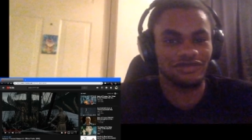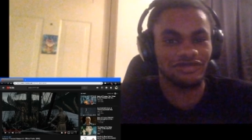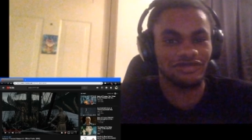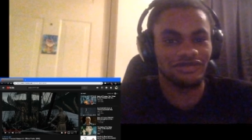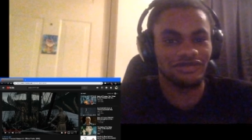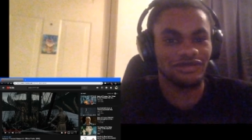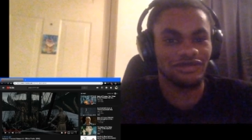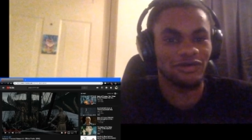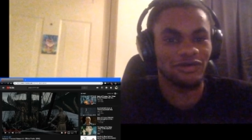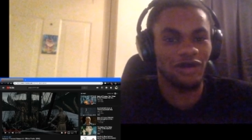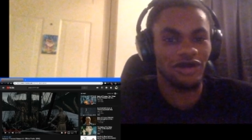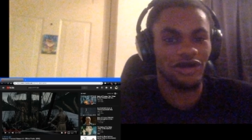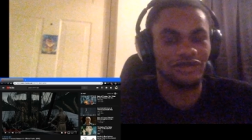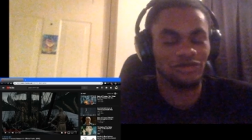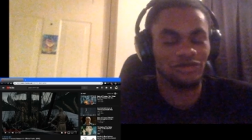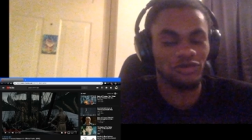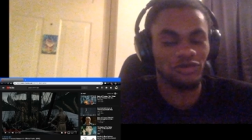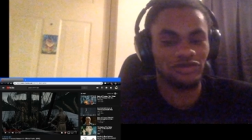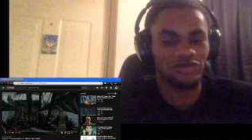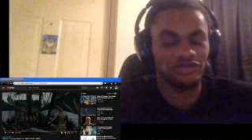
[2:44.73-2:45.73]
the uh,
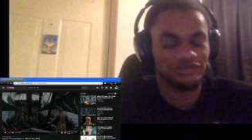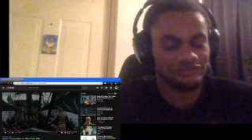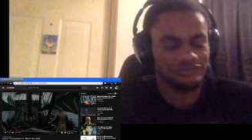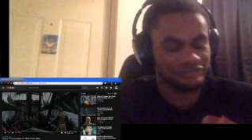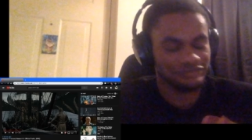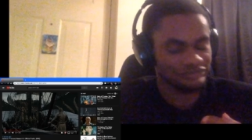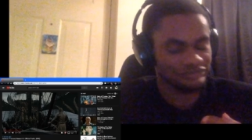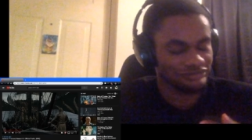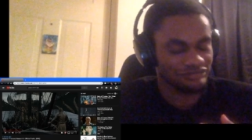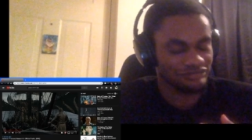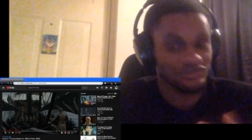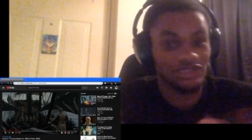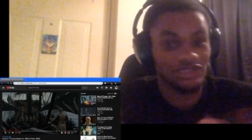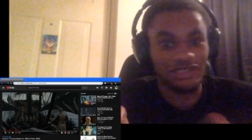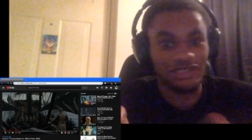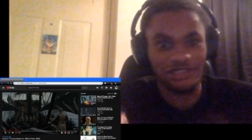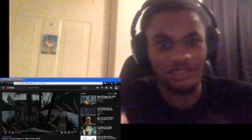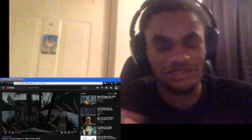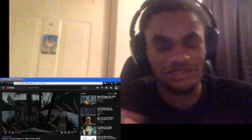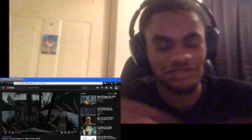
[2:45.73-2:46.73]
the the
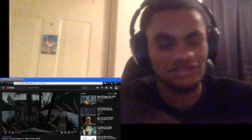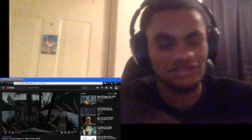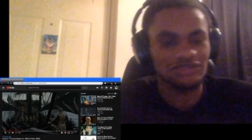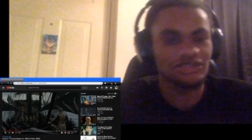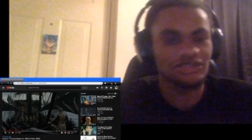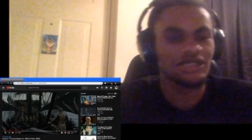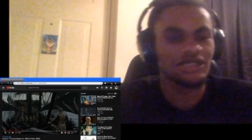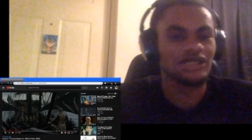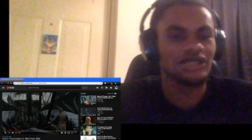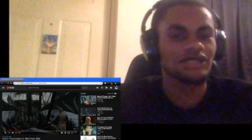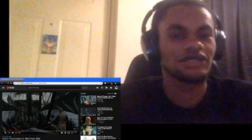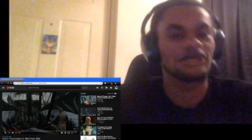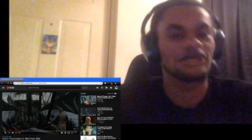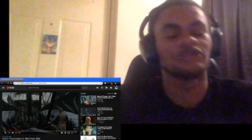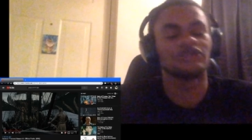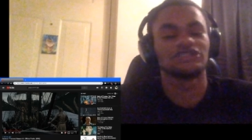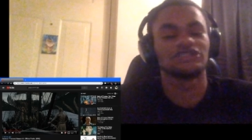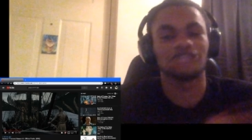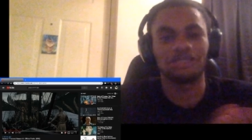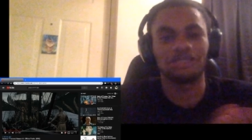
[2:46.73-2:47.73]
Night King,
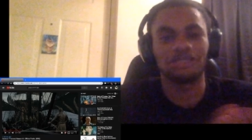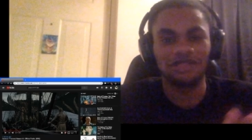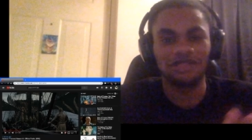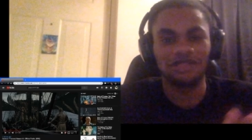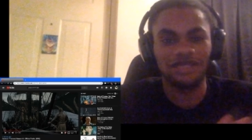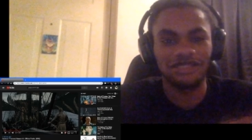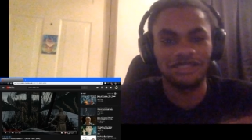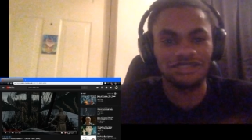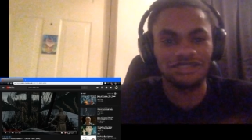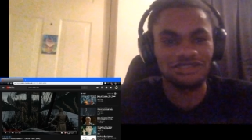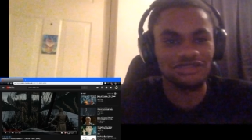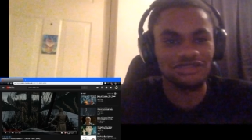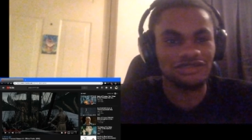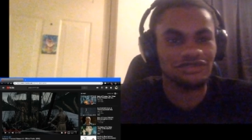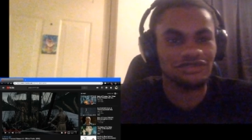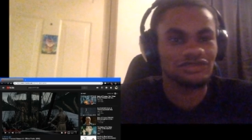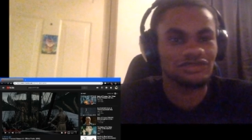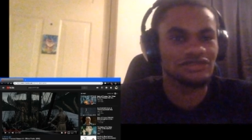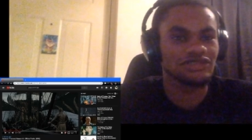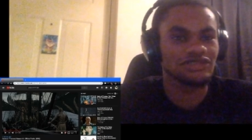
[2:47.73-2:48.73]
Jaime
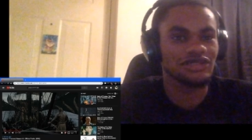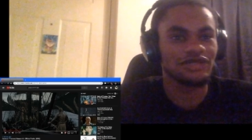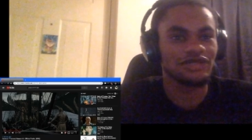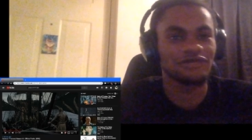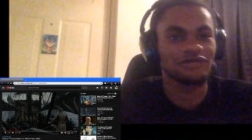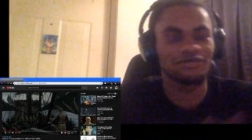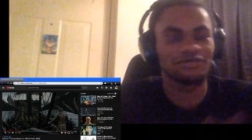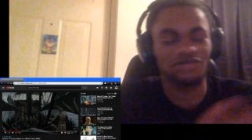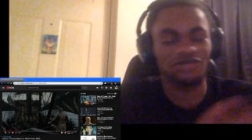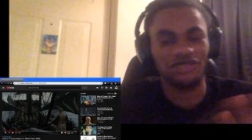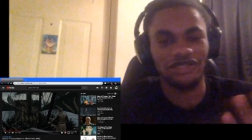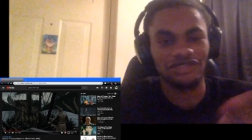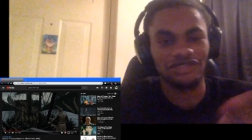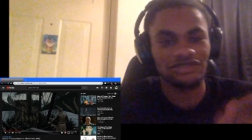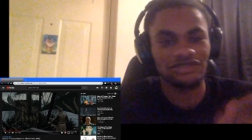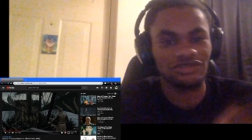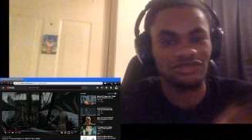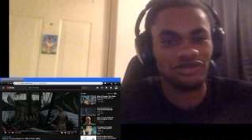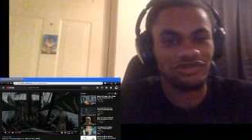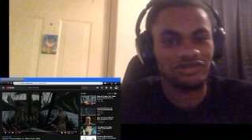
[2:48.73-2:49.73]
Lannister, uh, Brienne
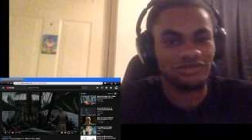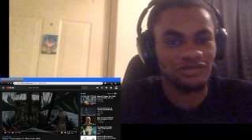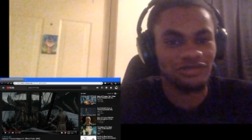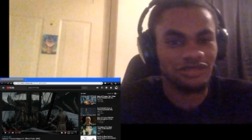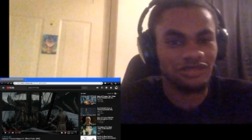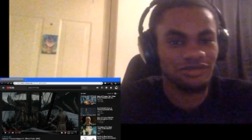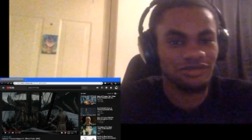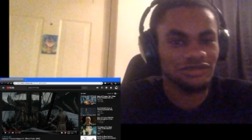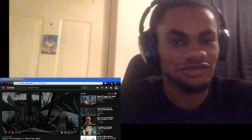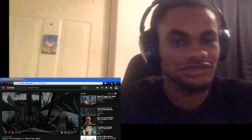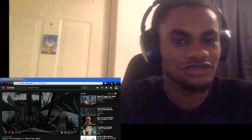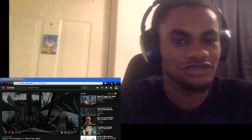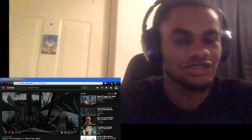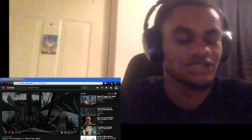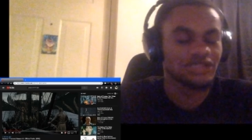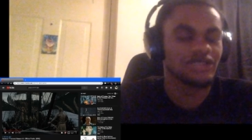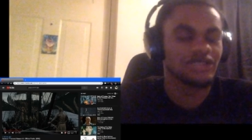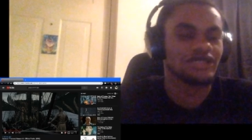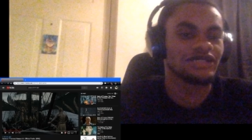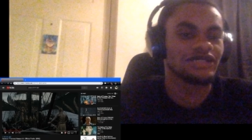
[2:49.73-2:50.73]
of Tarth probably,
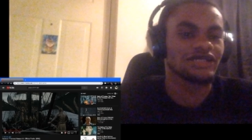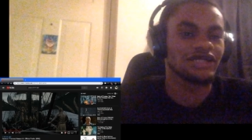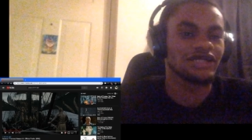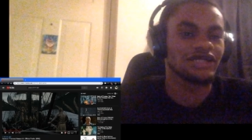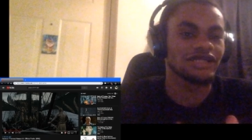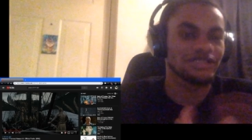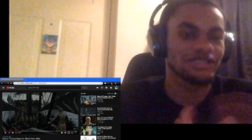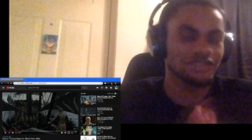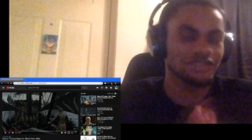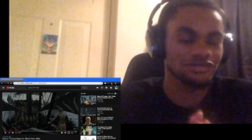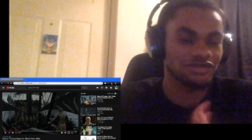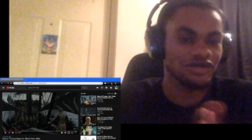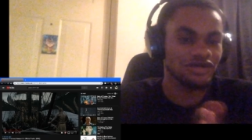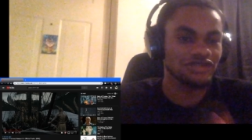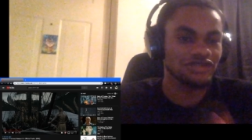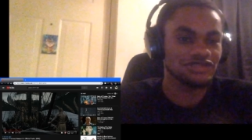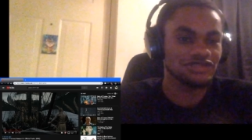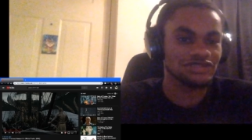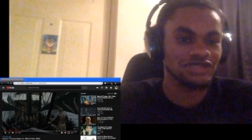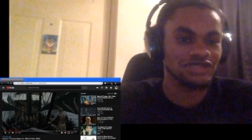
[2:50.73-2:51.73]
and then on the
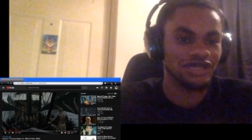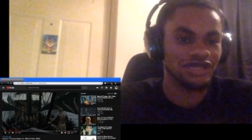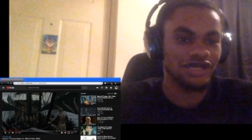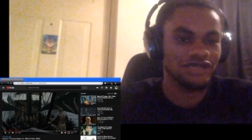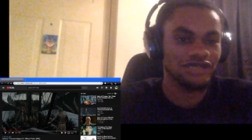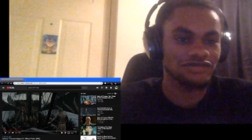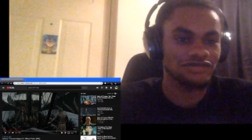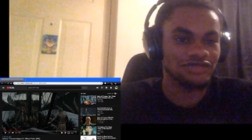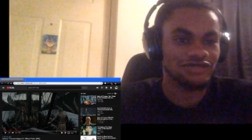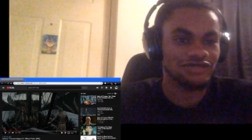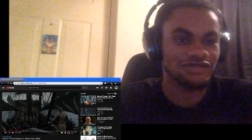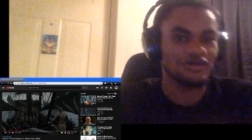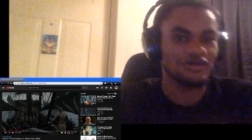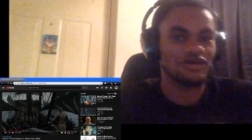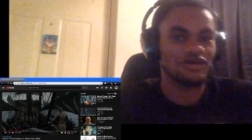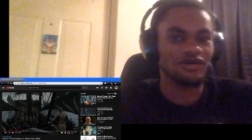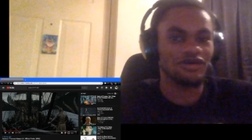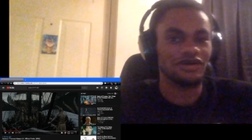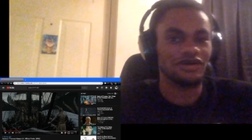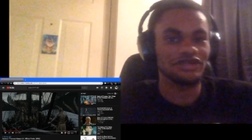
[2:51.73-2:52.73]
other side you would have
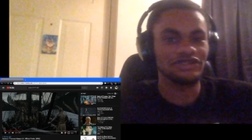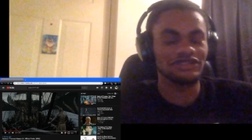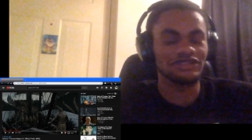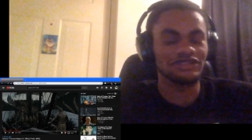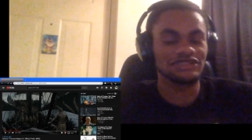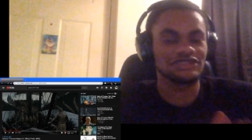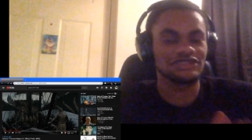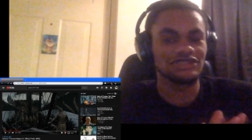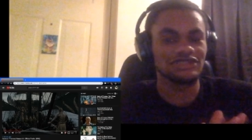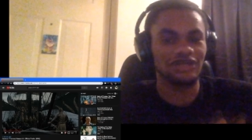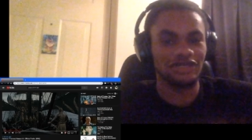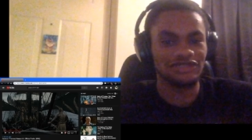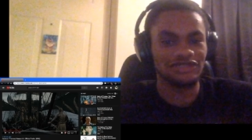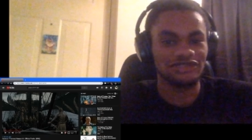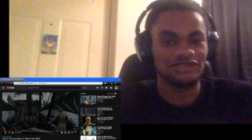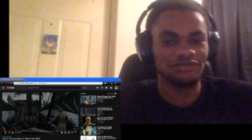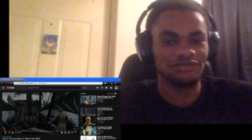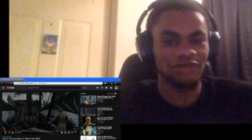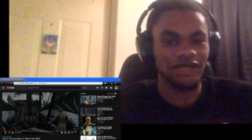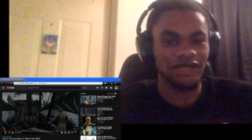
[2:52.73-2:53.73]
Arya and
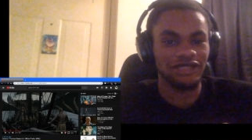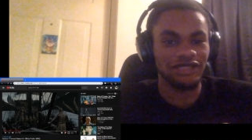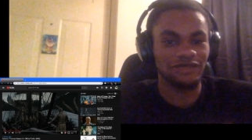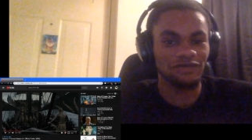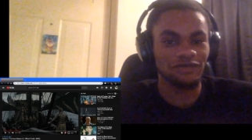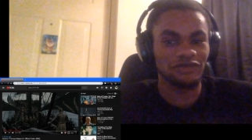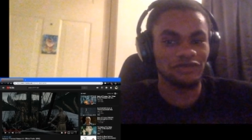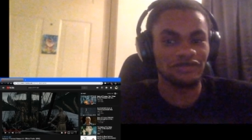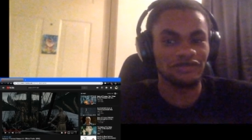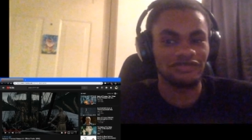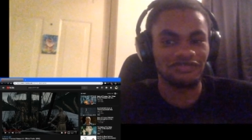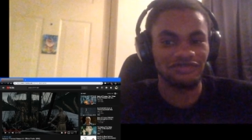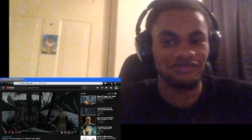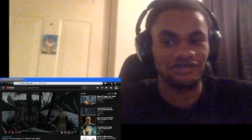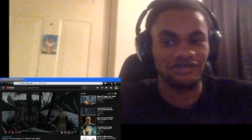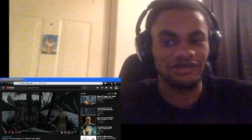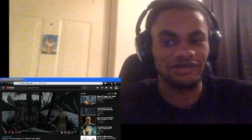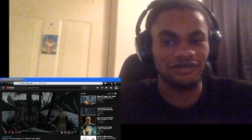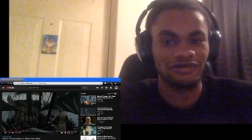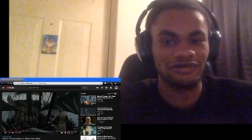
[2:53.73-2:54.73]
Sansa back at
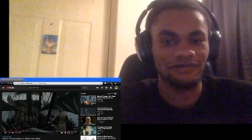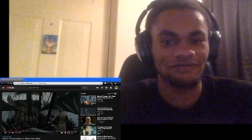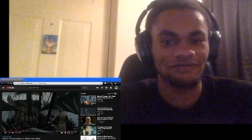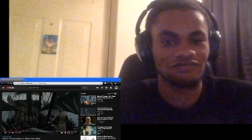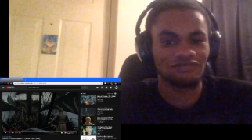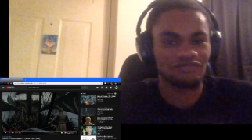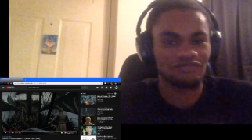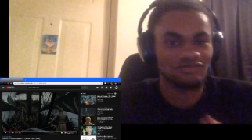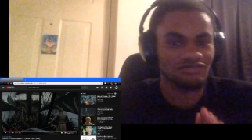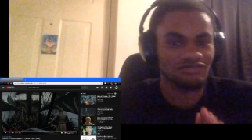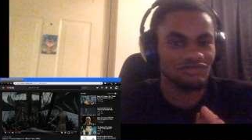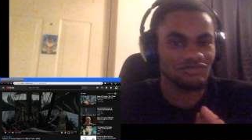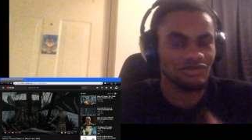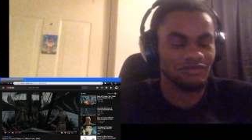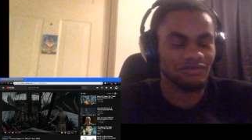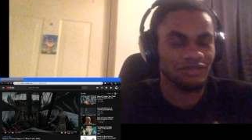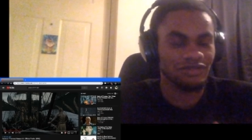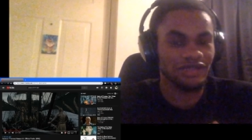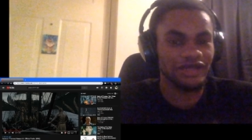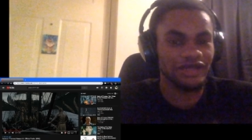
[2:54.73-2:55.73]
Winterfell
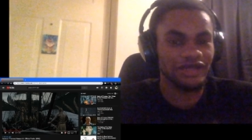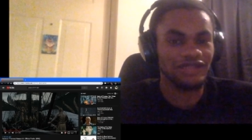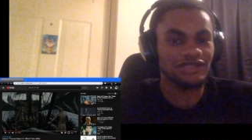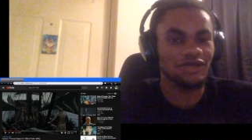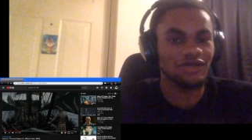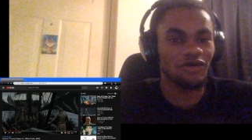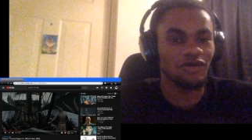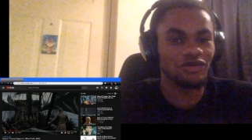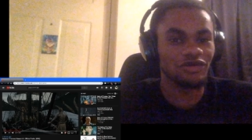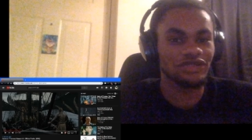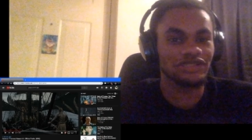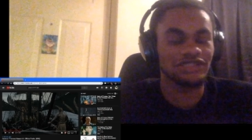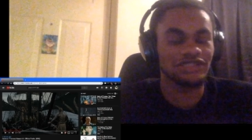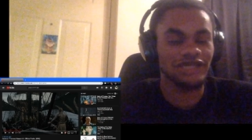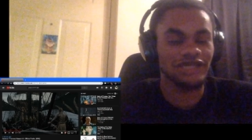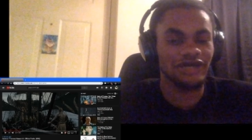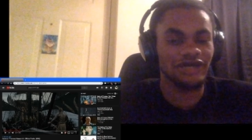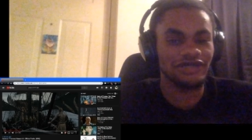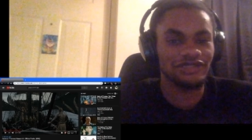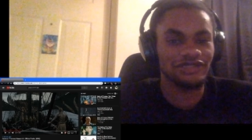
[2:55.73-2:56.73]
likely holding it
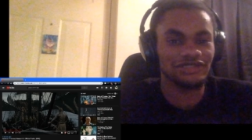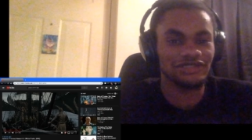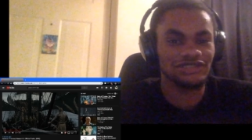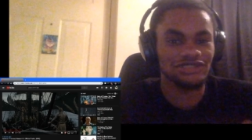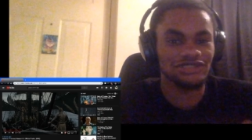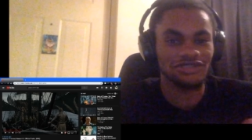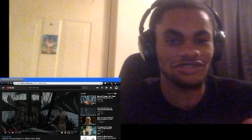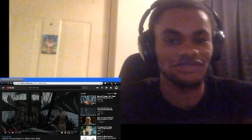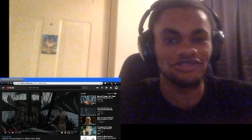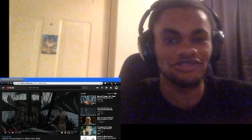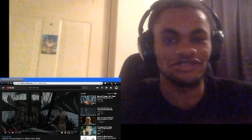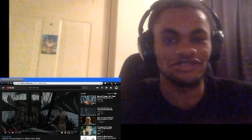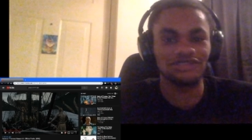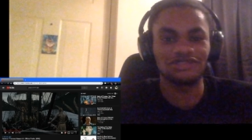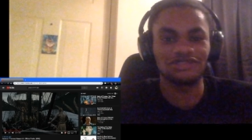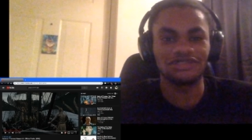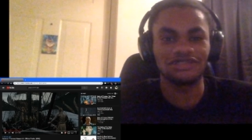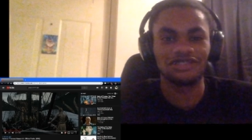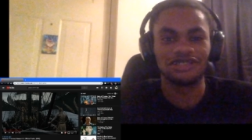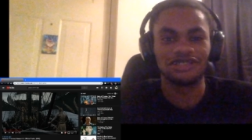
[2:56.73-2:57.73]
down against
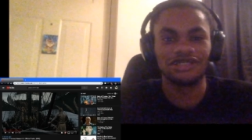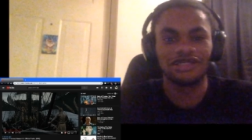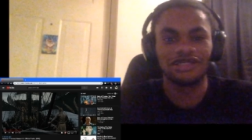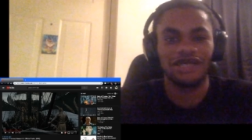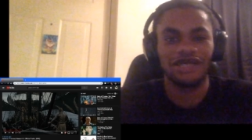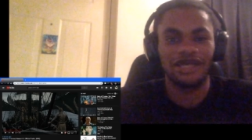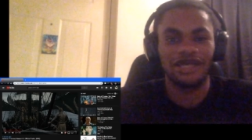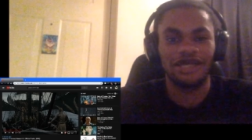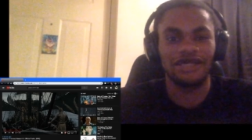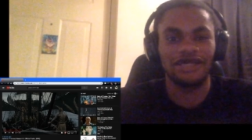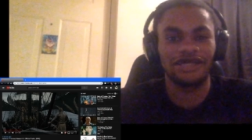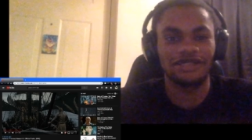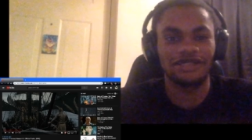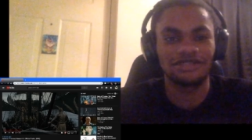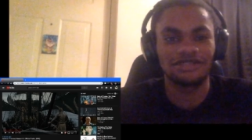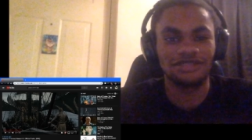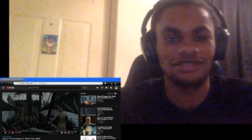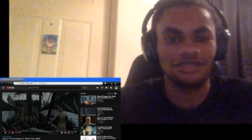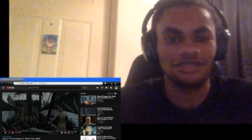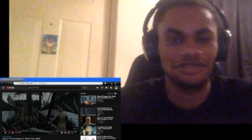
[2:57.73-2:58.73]
Cersei
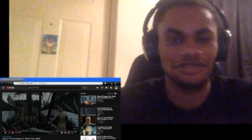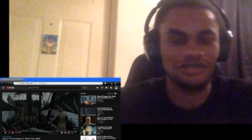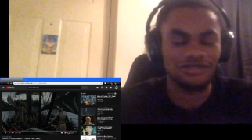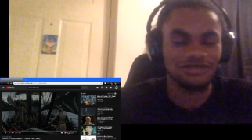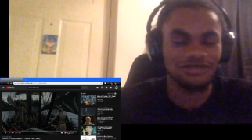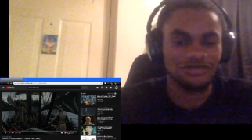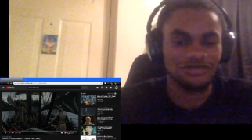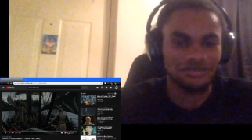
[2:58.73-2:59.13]
and uh,